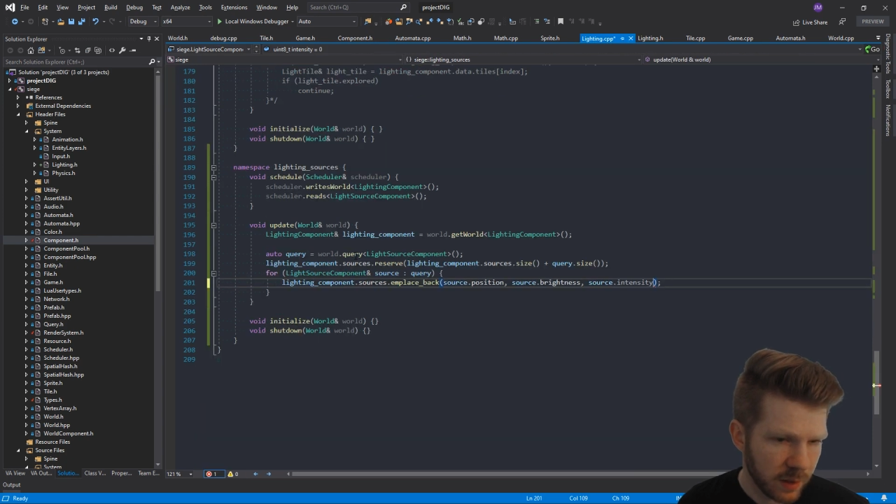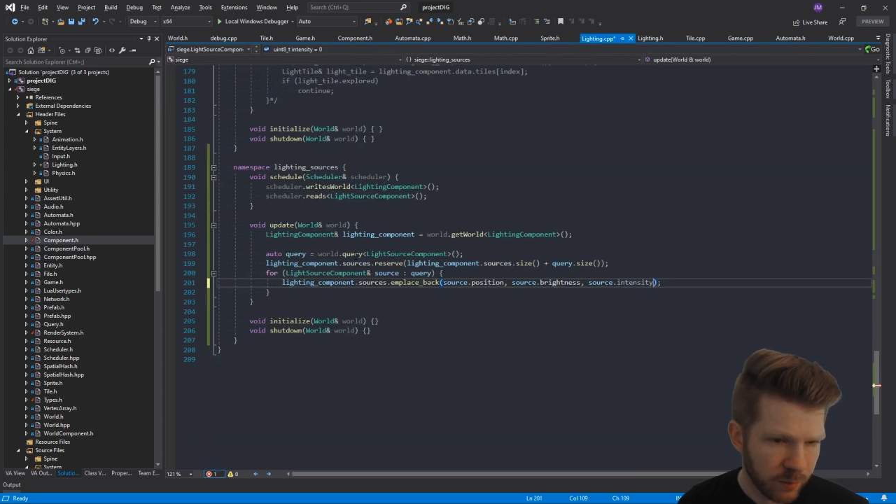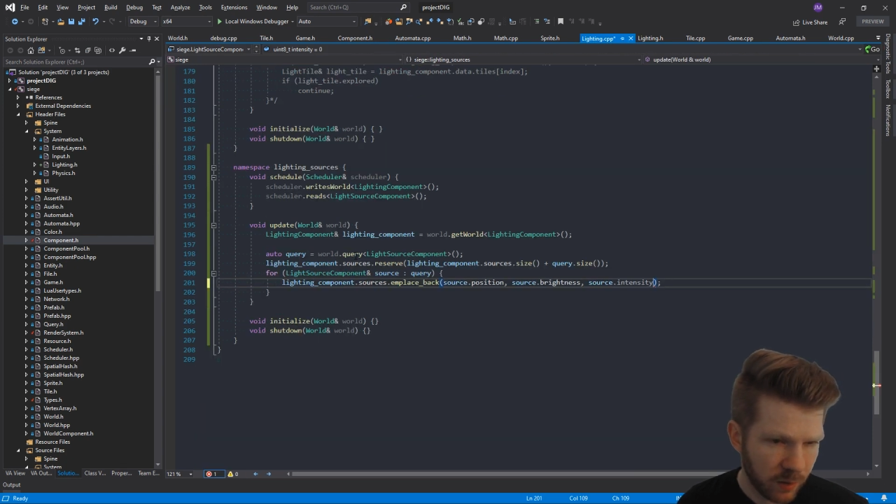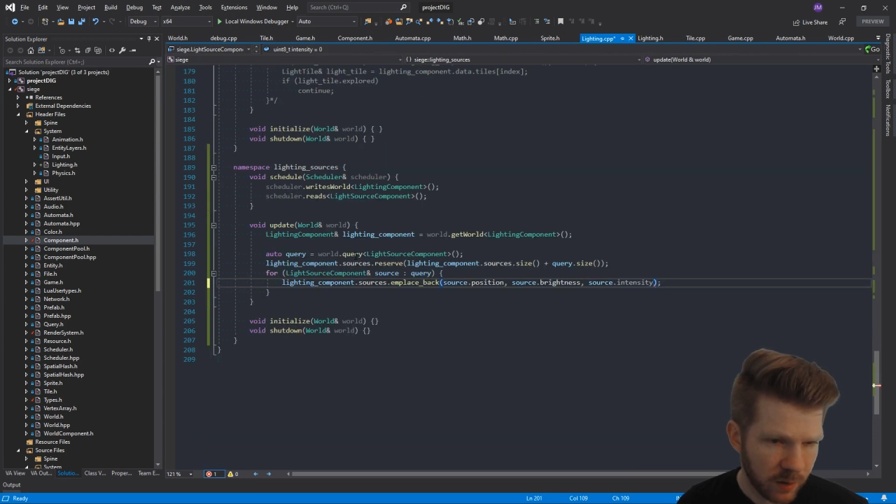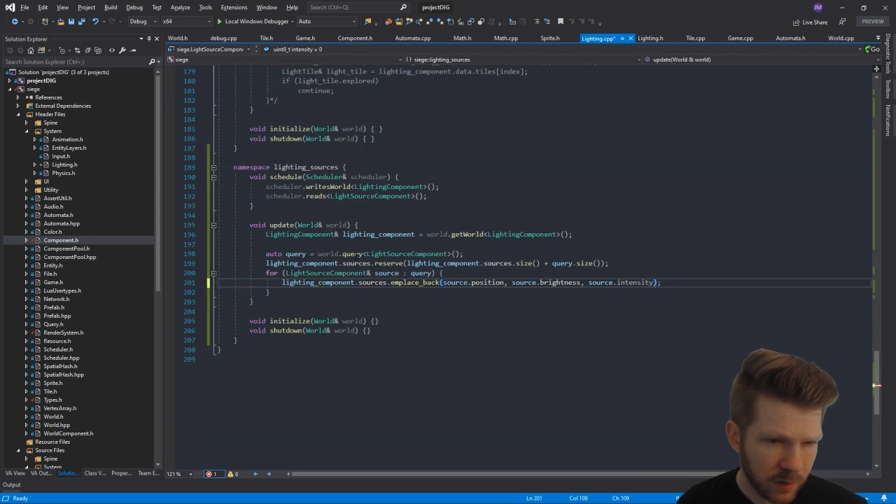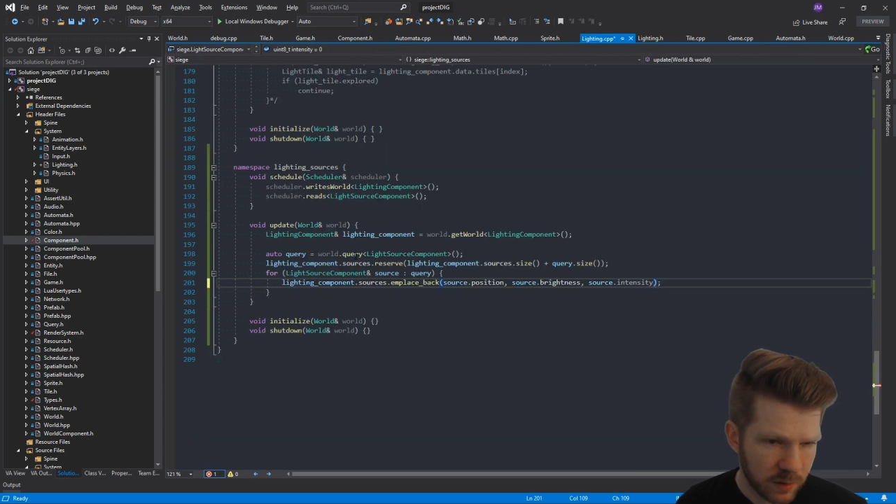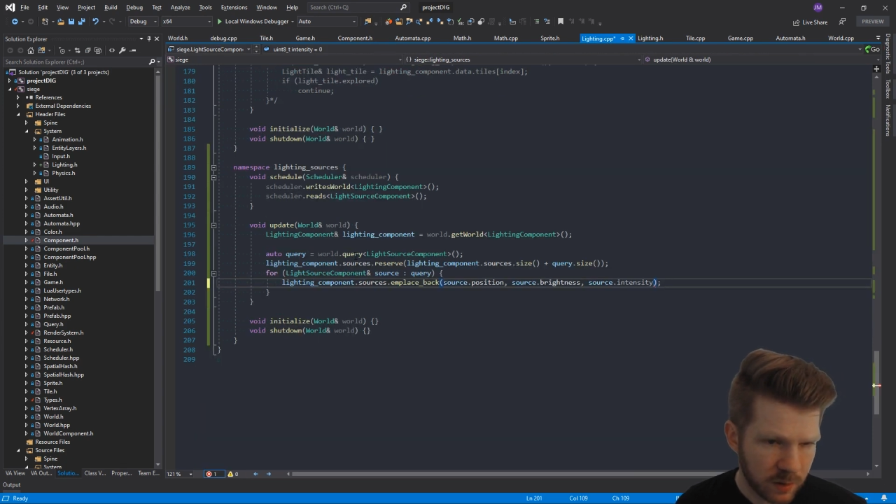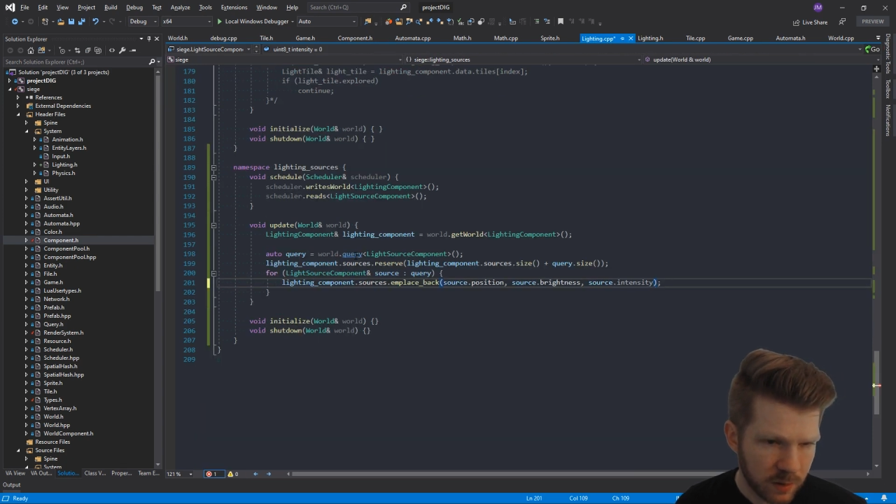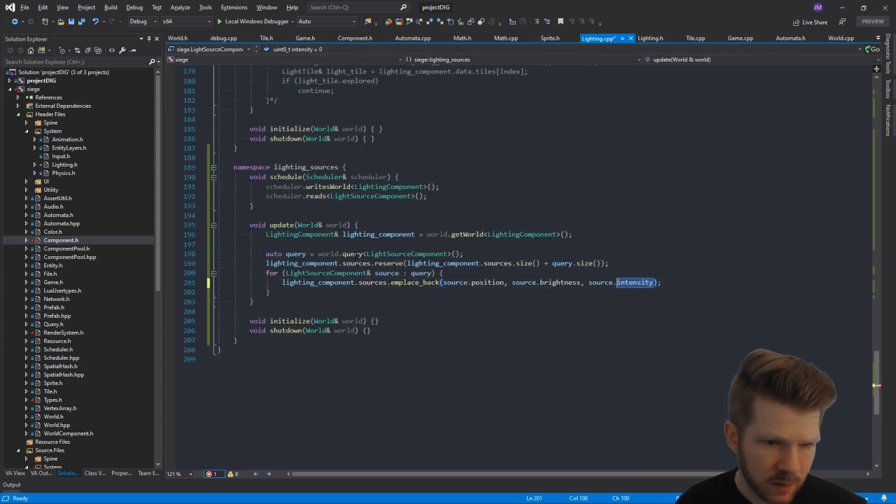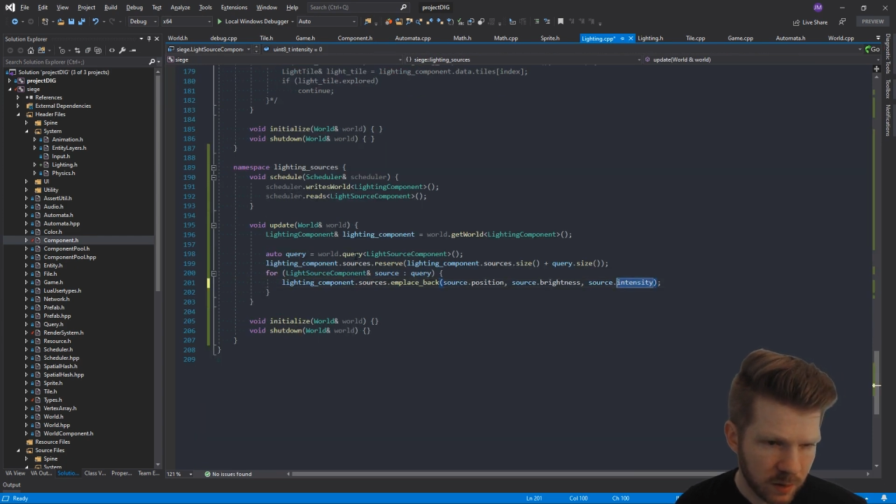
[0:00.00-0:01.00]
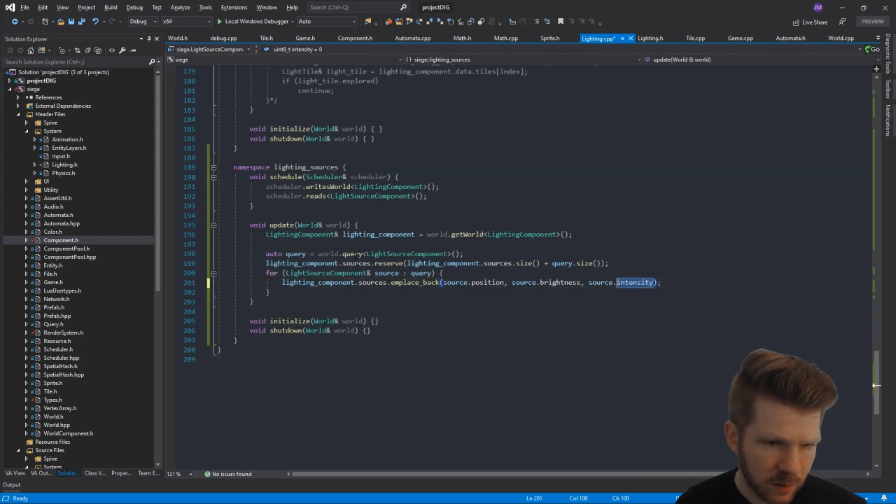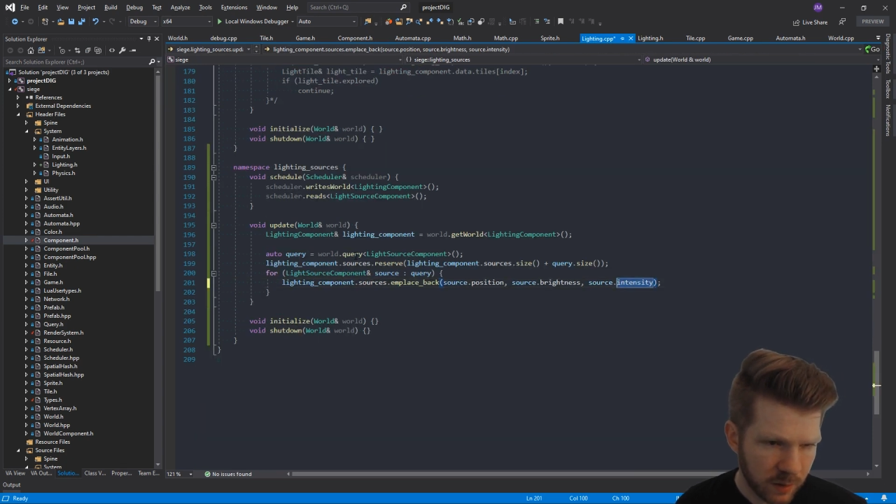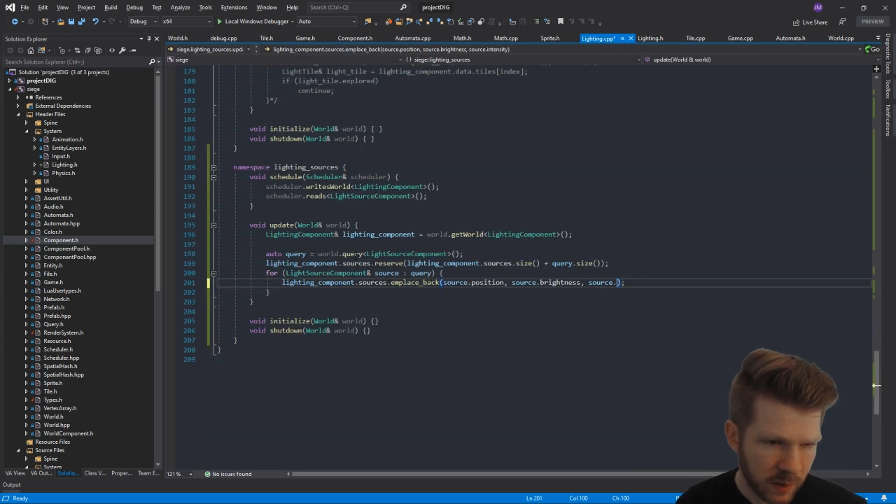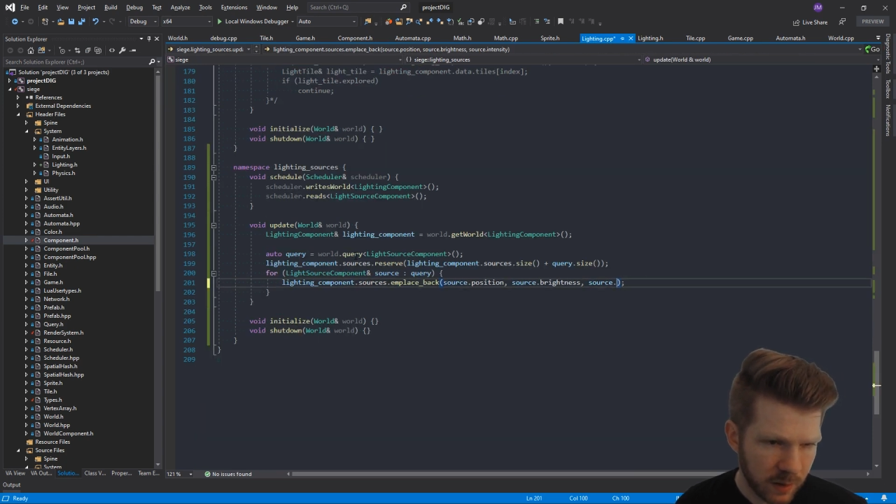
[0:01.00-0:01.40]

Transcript: brightness. Okay.